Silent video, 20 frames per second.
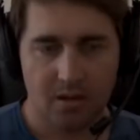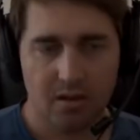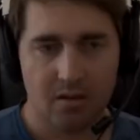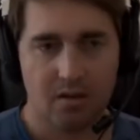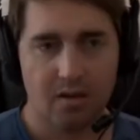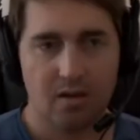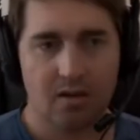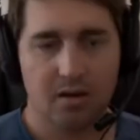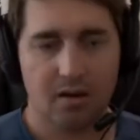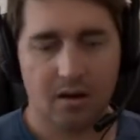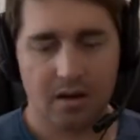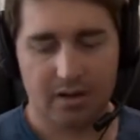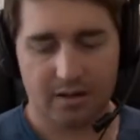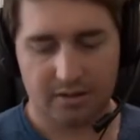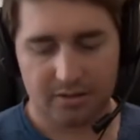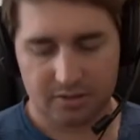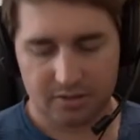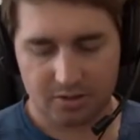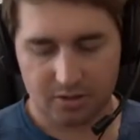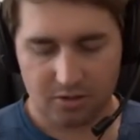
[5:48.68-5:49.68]
Alright,
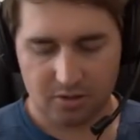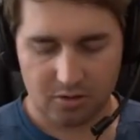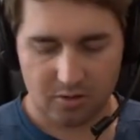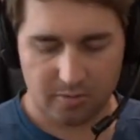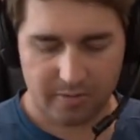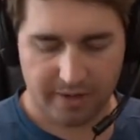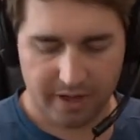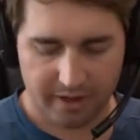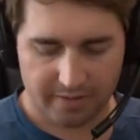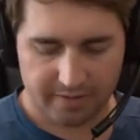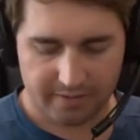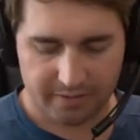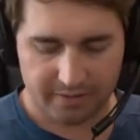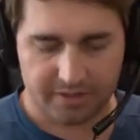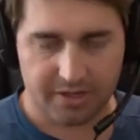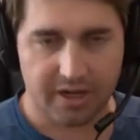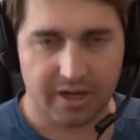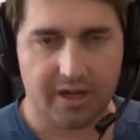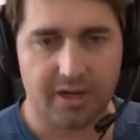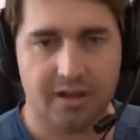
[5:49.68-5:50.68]
so we have our
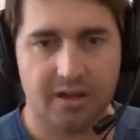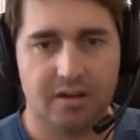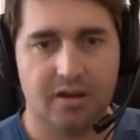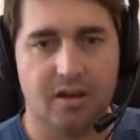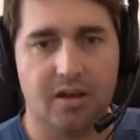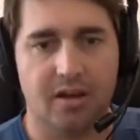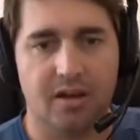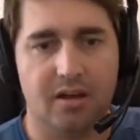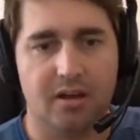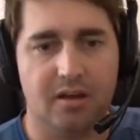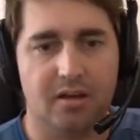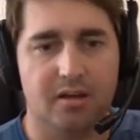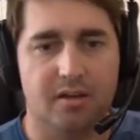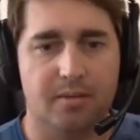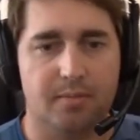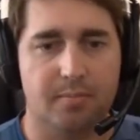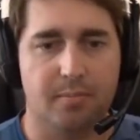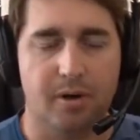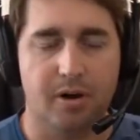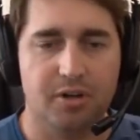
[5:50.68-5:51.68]
second
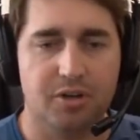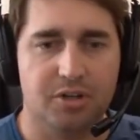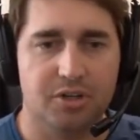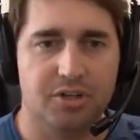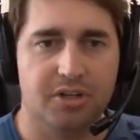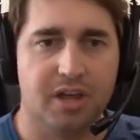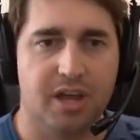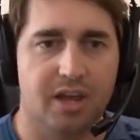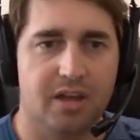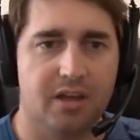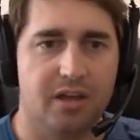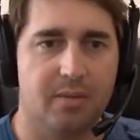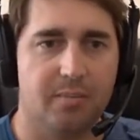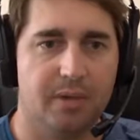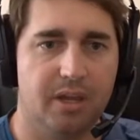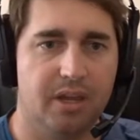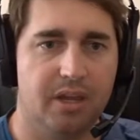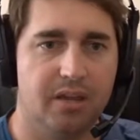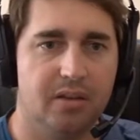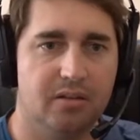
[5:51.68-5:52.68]
Barch attack
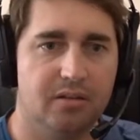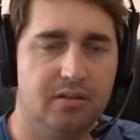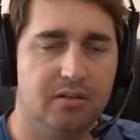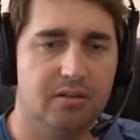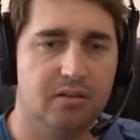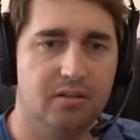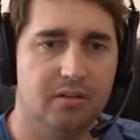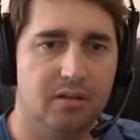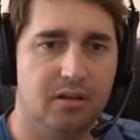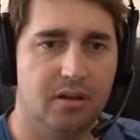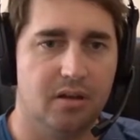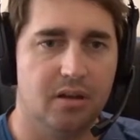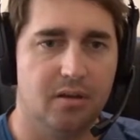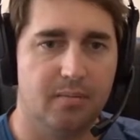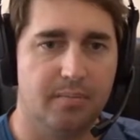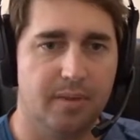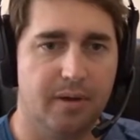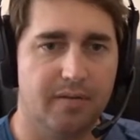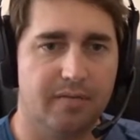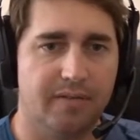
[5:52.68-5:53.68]
coming in.
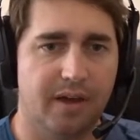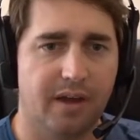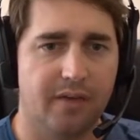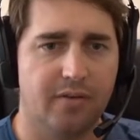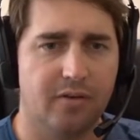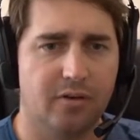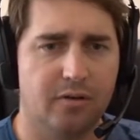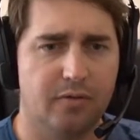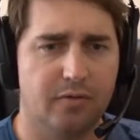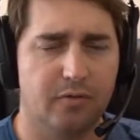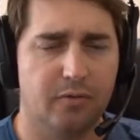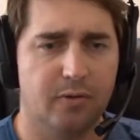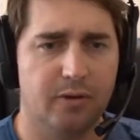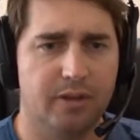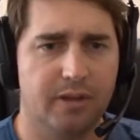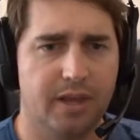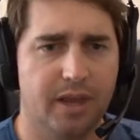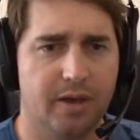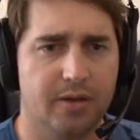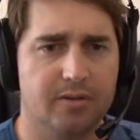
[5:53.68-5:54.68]
About
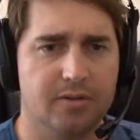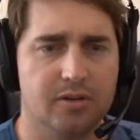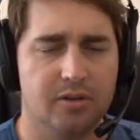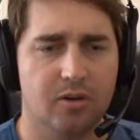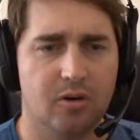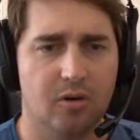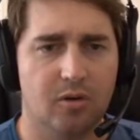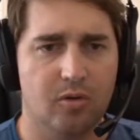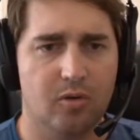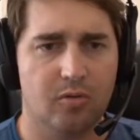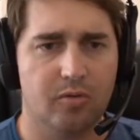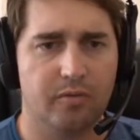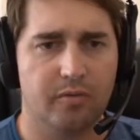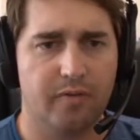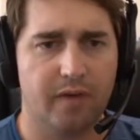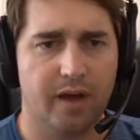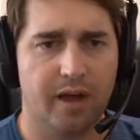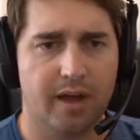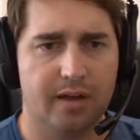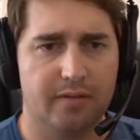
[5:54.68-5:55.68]
540,000 gold,
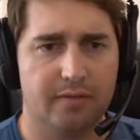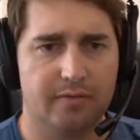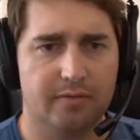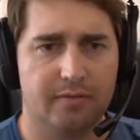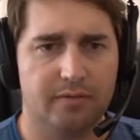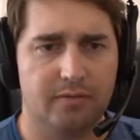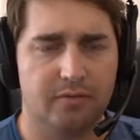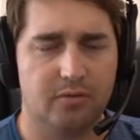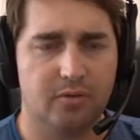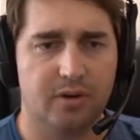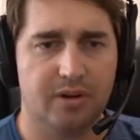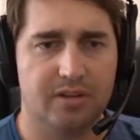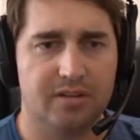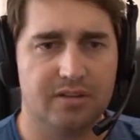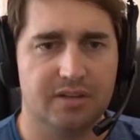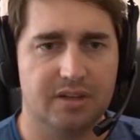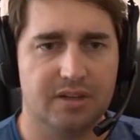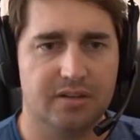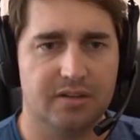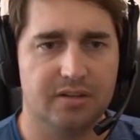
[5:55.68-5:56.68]

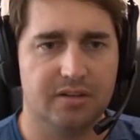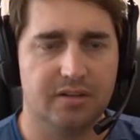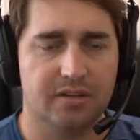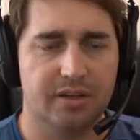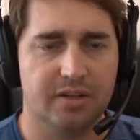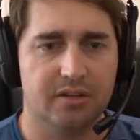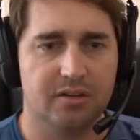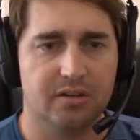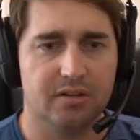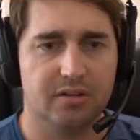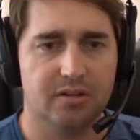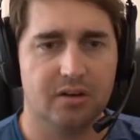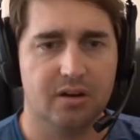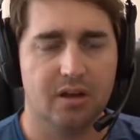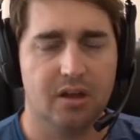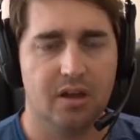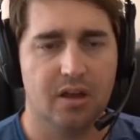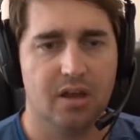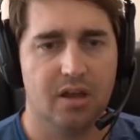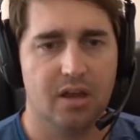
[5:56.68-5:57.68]
526 elixir,
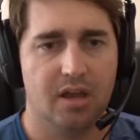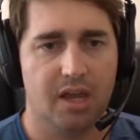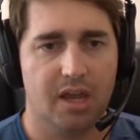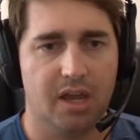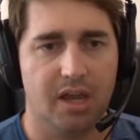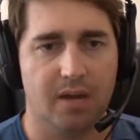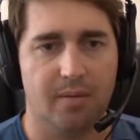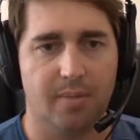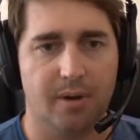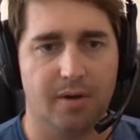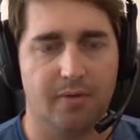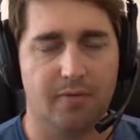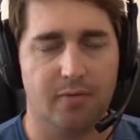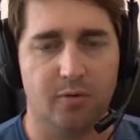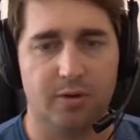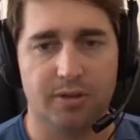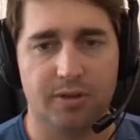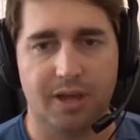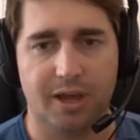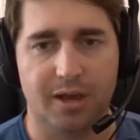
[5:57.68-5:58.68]
and about
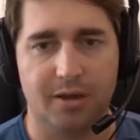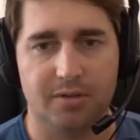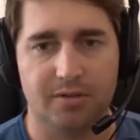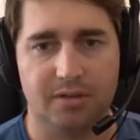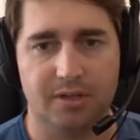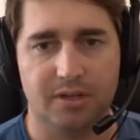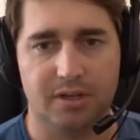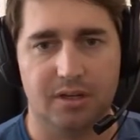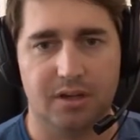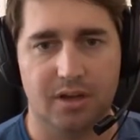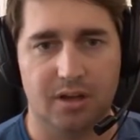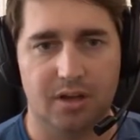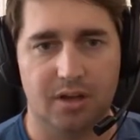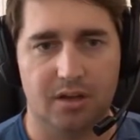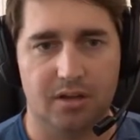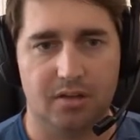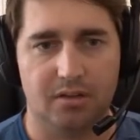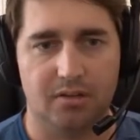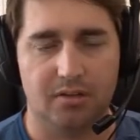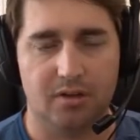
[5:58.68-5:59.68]
4,000
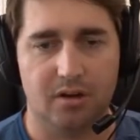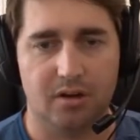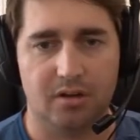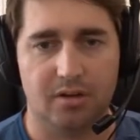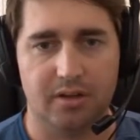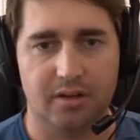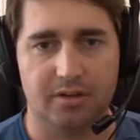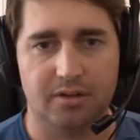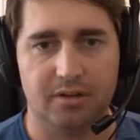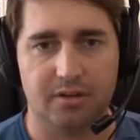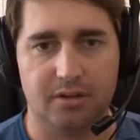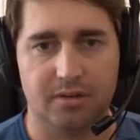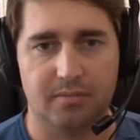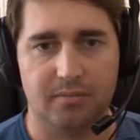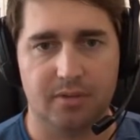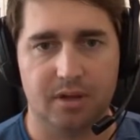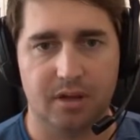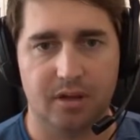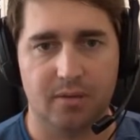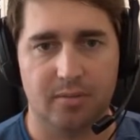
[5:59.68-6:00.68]
dark elixir.
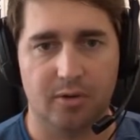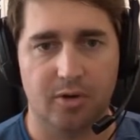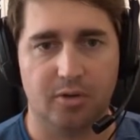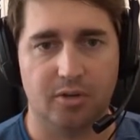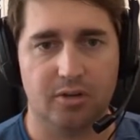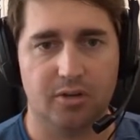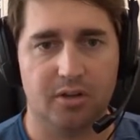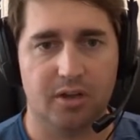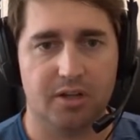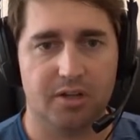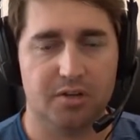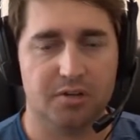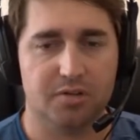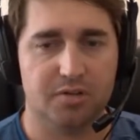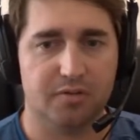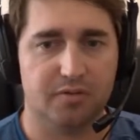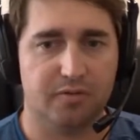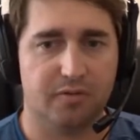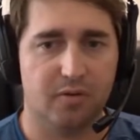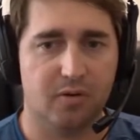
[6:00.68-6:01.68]
All the collectors are
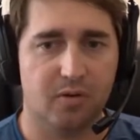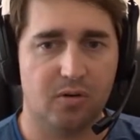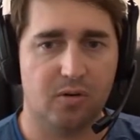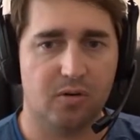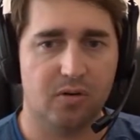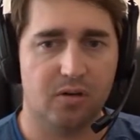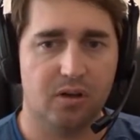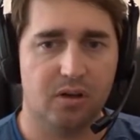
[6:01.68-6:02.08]
full.